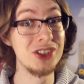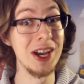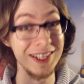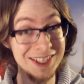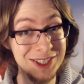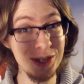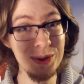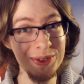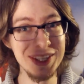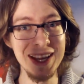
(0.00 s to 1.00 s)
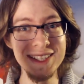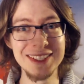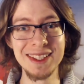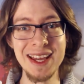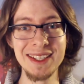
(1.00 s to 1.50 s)
Just 2 days
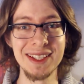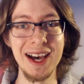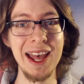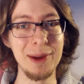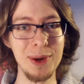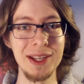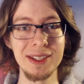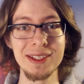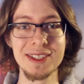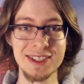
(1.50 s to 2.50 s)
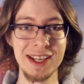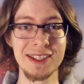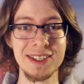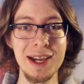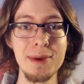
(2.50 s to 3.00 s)
later, I went in a second
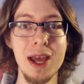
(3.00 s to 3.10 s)
time,